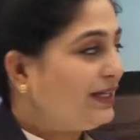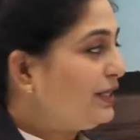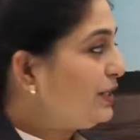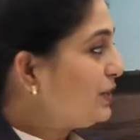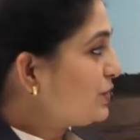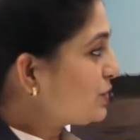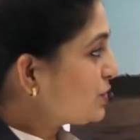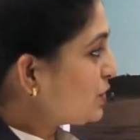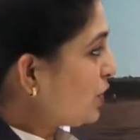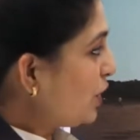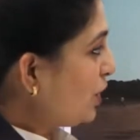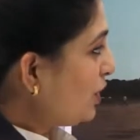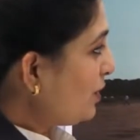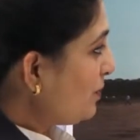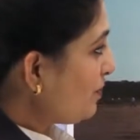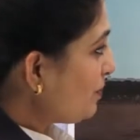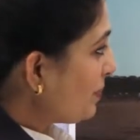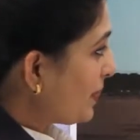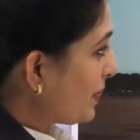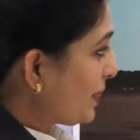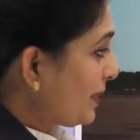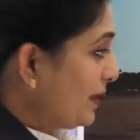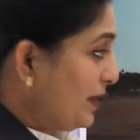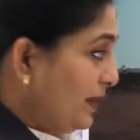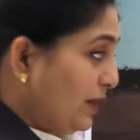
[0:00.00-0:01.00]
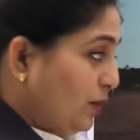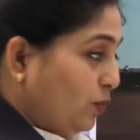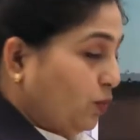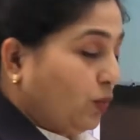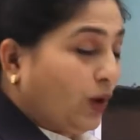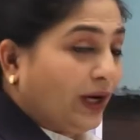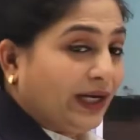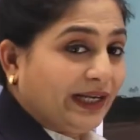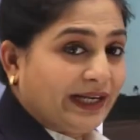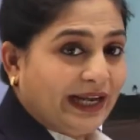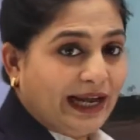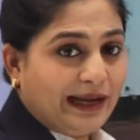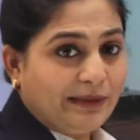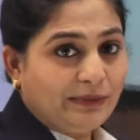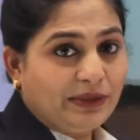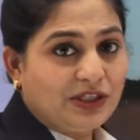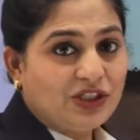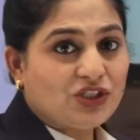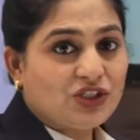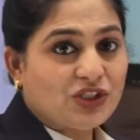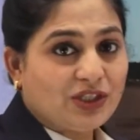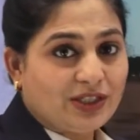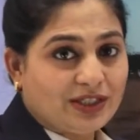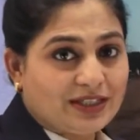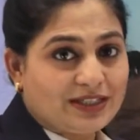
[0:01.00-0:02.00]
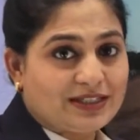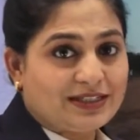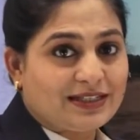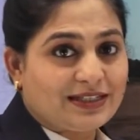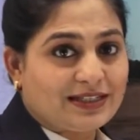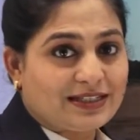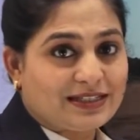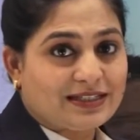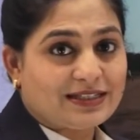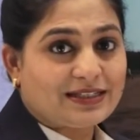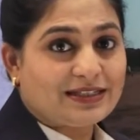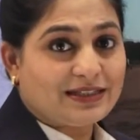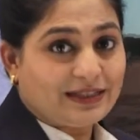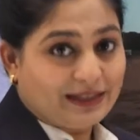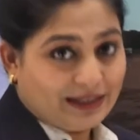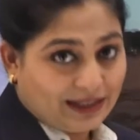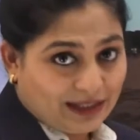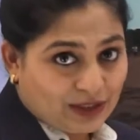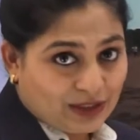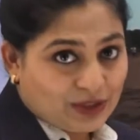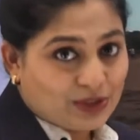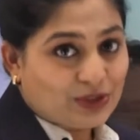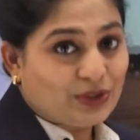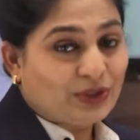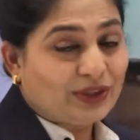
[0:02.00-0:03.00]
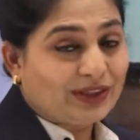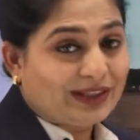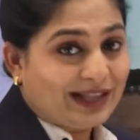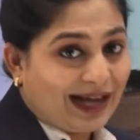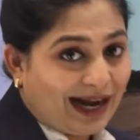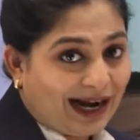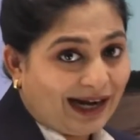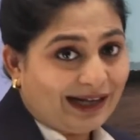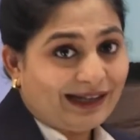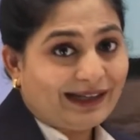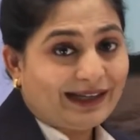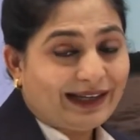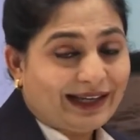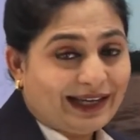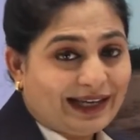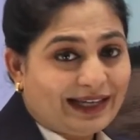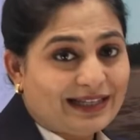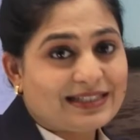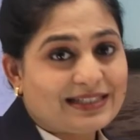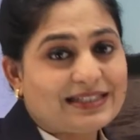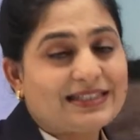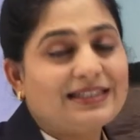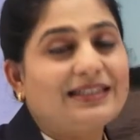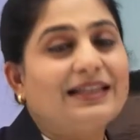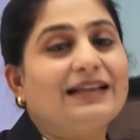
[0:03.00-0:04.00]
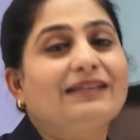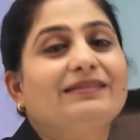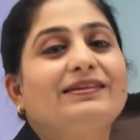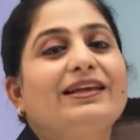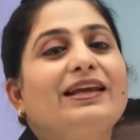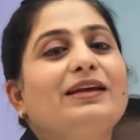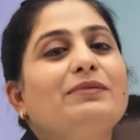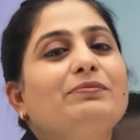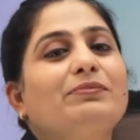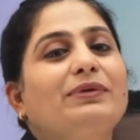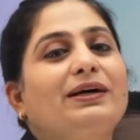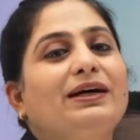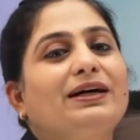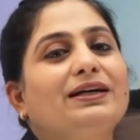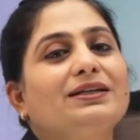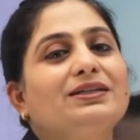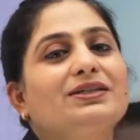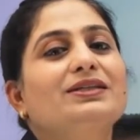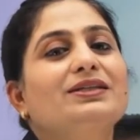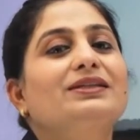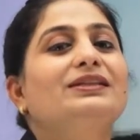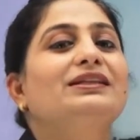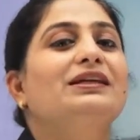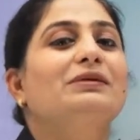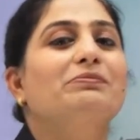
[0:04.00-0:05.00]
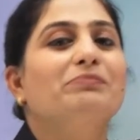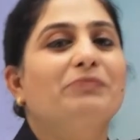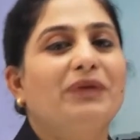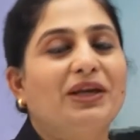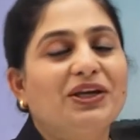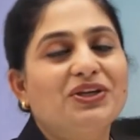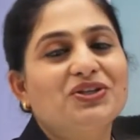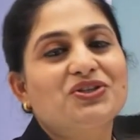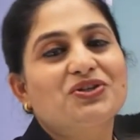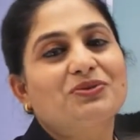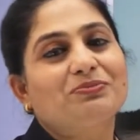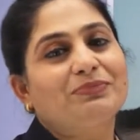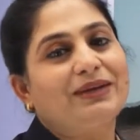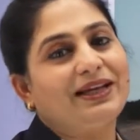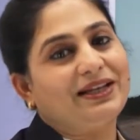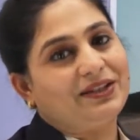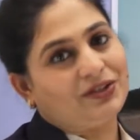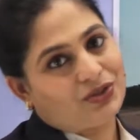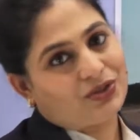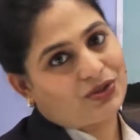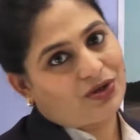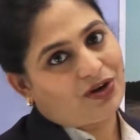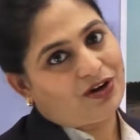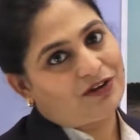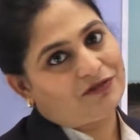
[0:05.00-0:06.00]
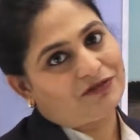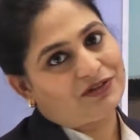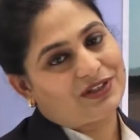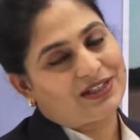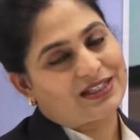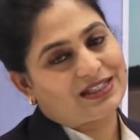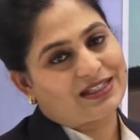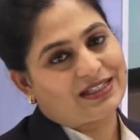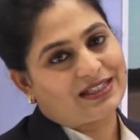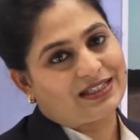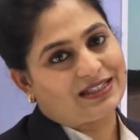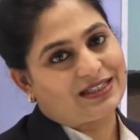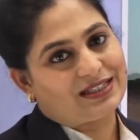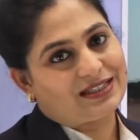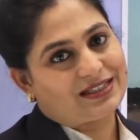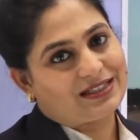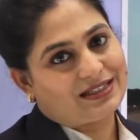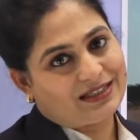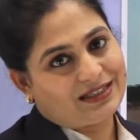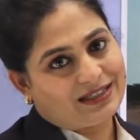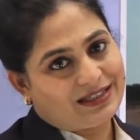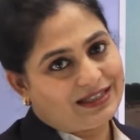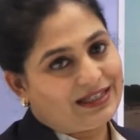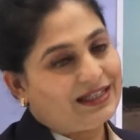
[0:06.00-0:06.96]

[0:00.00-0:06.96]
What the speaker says: So what dimension is this? So that is nothing but the measurement of distance.